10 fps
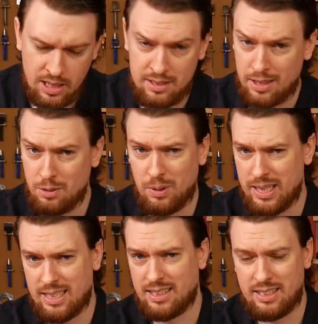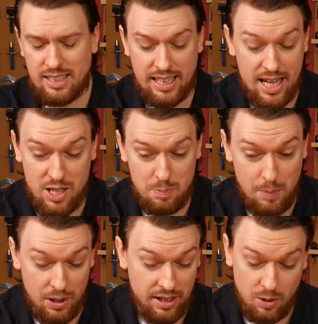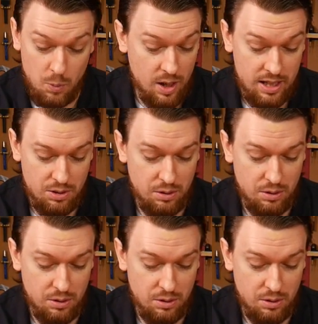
I don't know what it does to the edge burning wise,